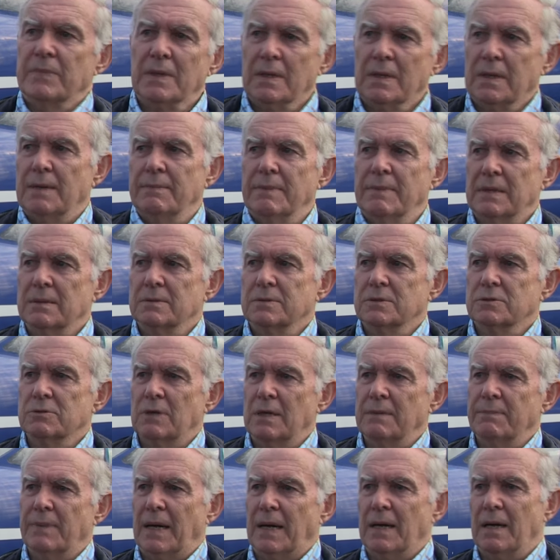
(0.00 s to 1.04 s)
Coming
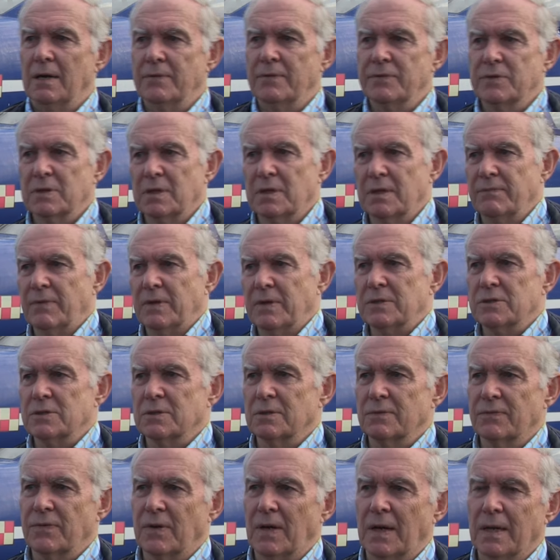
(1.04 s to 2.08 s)
straight back, after the
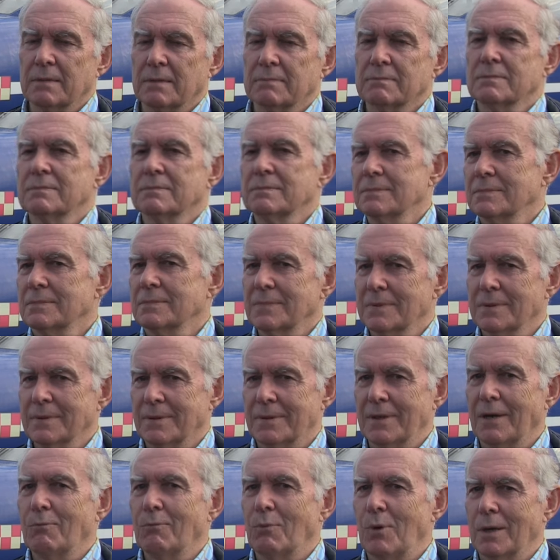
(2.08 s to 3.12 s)
conventional flight,
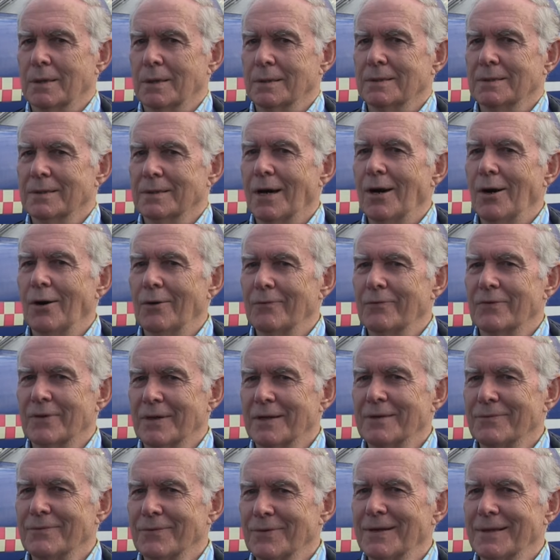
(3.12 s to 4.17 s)
the one, the
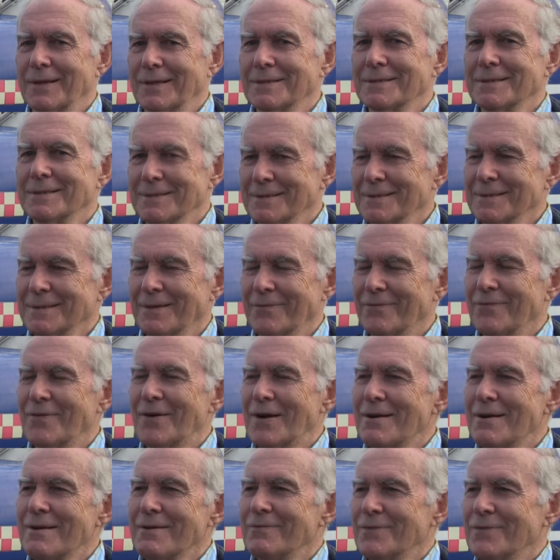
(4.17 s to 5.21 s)
hovering flight, the
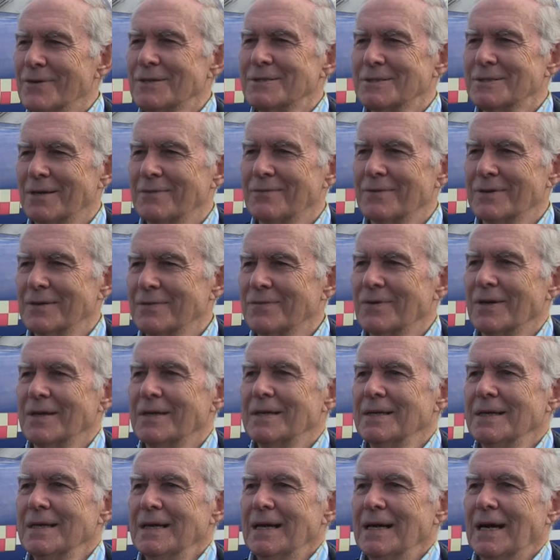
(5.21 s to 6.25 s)
very first hovering flight,
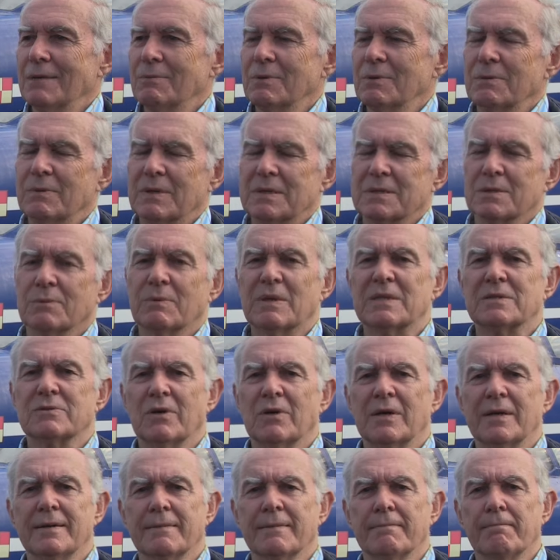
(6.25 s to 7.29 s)
and we went to West
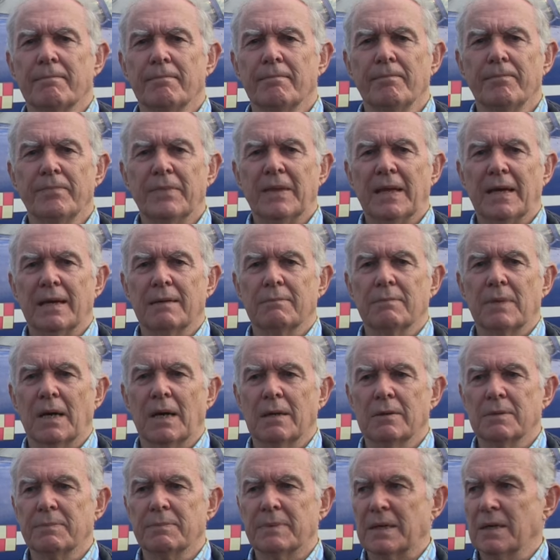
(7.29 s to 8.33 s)
Raynham,
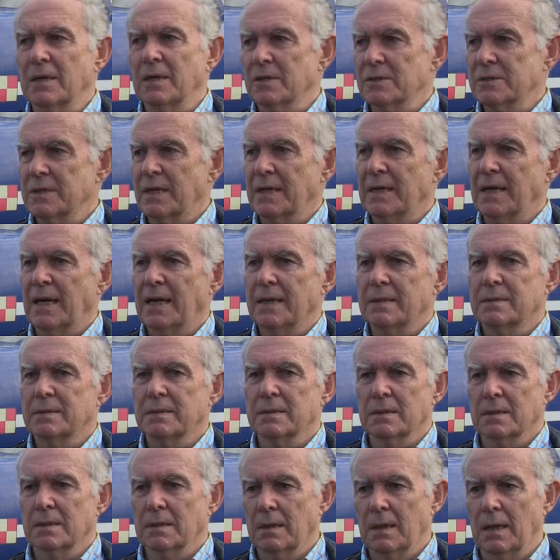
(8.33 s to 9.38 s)
only because they had
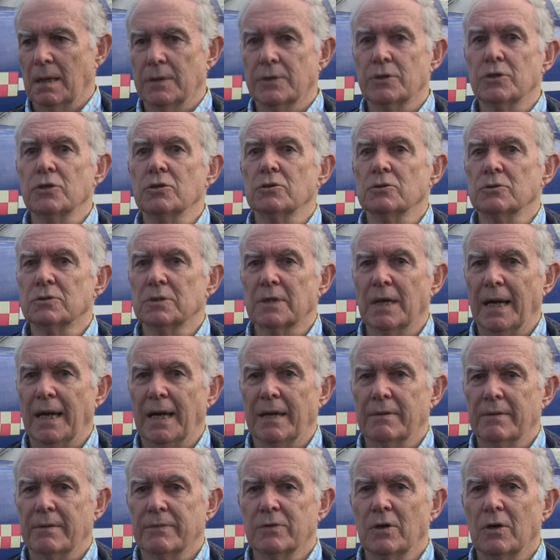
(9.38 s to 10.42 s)
a huge
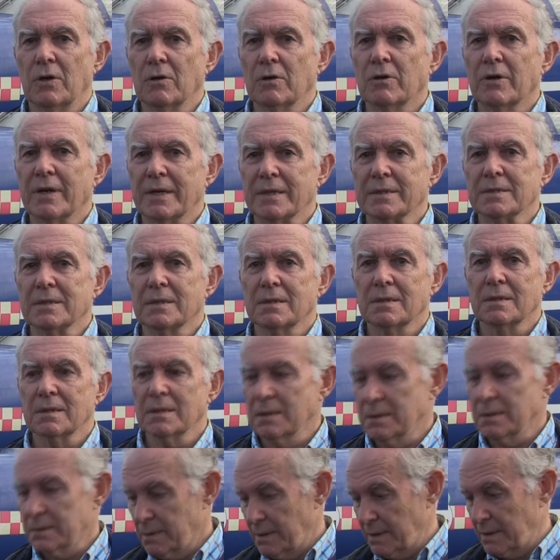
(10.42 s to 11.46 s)
area of concrete
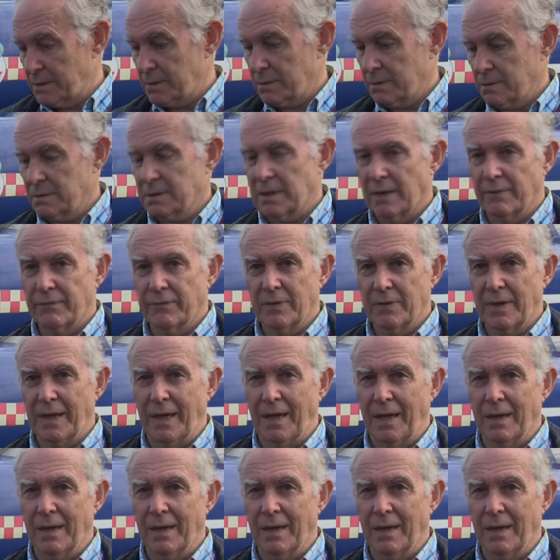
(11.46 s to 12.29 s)
with this stuff here.